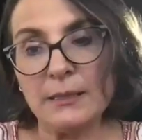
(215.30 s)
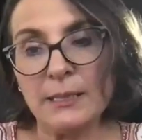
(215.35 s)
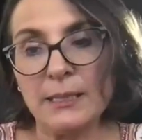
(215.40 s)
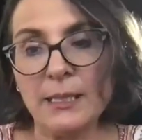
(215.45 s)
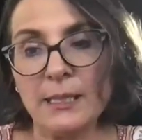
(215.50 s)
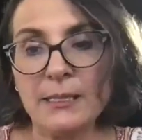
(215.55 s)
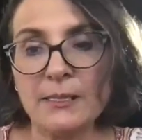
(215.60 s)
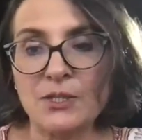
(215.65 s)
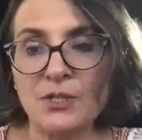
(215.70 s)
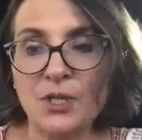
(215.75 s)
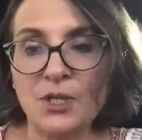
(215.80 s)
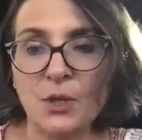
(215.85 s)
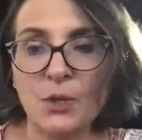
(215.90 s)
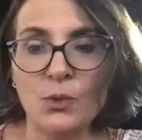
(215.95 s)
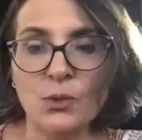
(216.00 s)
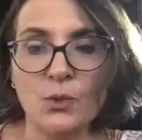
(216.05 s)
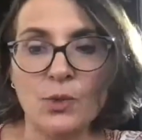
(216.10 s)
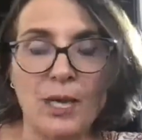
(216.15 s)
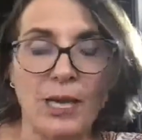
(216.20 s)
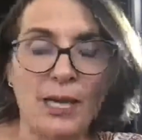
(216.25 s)
Yeah,
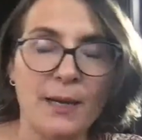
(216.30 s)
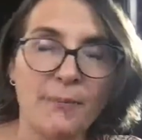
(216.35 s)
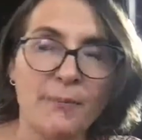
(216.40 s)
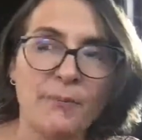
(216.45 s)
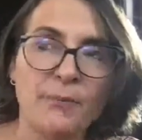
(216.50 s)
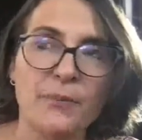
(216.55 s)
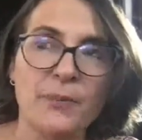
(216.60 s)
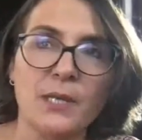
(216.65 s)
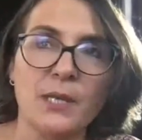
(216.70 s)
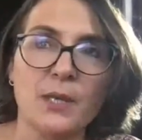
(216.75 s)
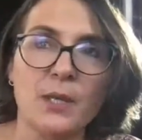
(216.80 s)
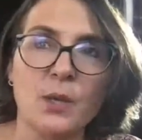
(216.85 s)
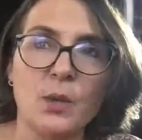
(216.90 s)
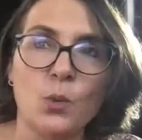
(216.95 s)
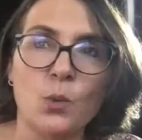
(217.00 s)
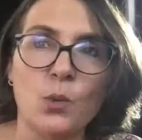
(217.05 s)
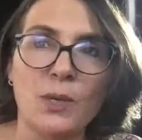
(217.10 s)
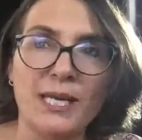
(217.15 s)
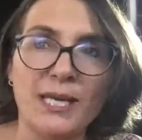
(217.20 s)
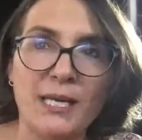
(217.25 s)
so
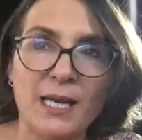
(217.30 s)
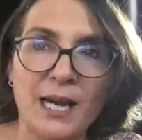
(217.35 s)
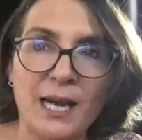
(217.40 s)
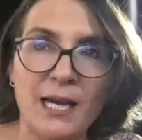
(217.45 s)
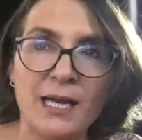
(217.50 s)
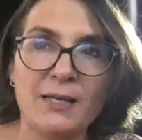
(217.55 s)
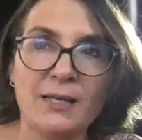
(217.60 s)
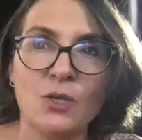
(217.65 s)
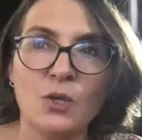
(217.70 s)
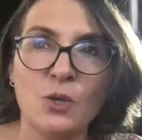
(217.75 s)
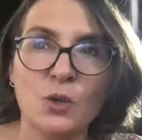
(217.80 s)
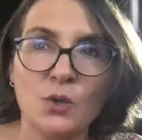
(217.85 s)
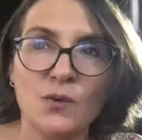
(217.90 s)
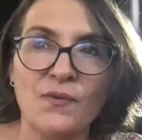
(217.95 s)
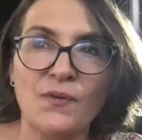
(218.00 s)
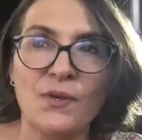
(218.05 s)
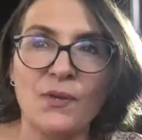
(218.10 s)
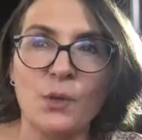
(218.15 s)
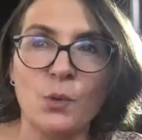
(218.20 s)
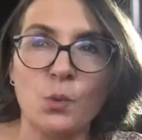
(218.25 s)
we can't
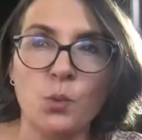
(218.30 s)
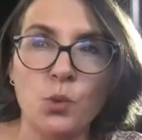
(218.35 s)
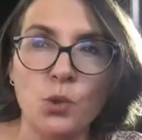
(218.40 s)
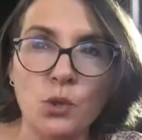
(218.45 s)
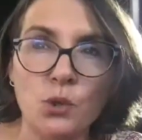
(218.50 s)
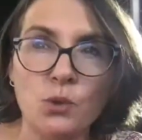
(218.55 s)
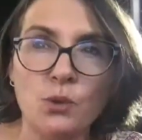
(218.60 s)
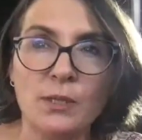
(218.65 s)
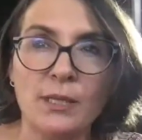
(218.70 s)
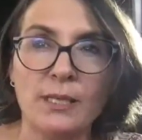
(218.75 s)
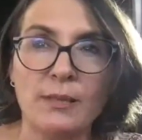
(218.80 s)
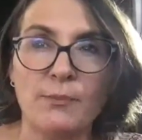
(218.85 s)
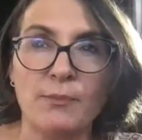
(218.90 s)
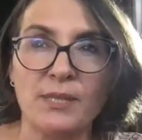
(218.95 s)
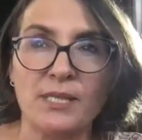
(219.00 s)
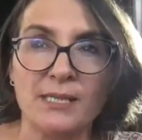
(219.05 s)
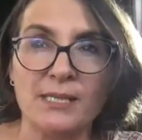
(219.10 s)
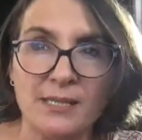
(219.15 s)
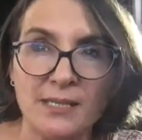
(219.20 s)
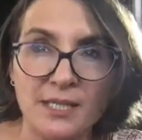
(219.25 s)
look for the worldly
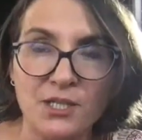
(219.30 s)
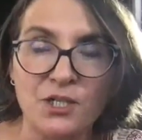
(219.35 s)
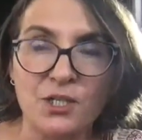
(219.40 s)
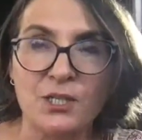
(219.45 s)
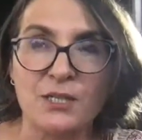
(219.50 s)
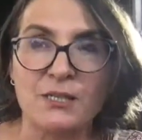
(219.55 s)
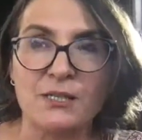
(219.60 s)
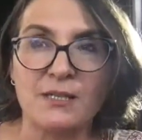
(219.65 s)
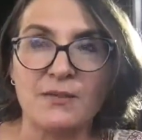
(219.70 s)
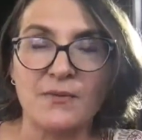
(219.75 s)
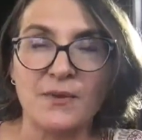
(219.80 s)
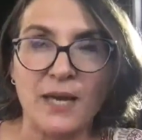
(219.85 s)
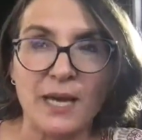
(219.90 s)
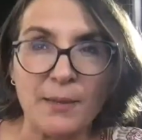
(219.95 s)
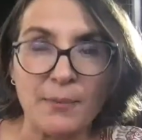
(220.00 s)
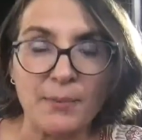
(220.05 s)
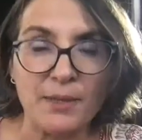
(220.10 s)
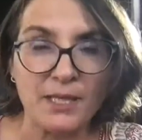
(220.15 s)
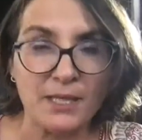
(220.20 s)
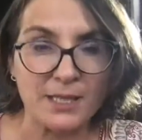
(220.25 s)
possessions of
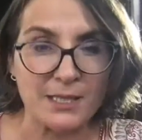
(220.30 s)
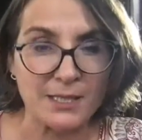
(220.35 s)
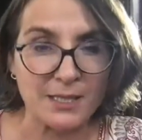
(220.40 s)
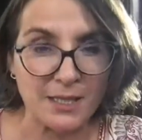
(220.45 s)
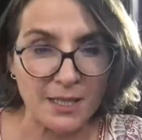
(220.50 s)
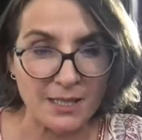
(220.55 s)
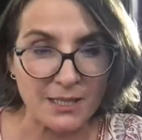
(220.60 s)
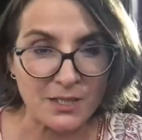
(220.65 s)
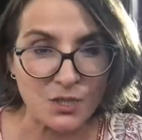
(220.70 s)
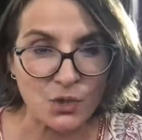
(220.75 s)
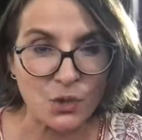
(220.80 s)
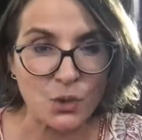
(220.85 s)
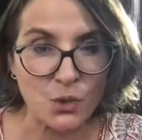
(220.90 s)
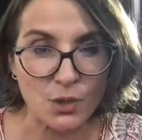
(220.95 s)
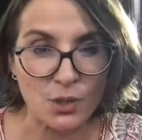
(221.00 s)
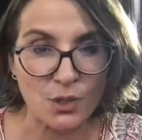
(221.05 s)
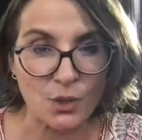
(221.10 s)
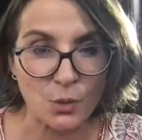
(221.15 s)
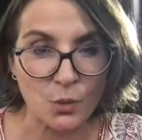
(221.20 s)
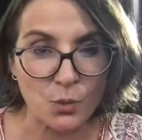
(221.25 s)
happiness. That's
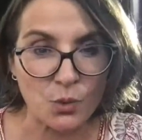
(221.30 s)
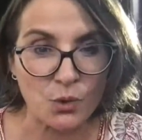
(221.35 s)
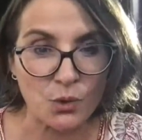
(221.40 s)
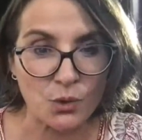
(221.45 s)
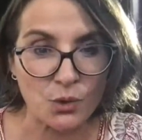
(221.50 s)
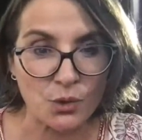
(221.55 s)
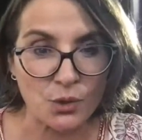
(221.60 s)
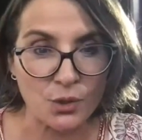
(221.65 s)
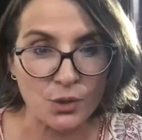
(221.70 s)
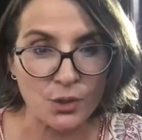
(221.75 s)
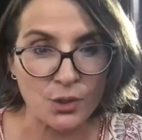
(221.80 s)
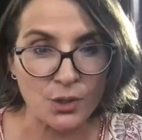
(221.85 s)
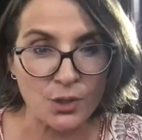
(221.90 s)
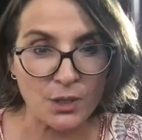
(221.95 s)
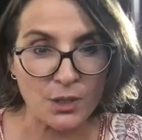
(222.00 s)
not going to work.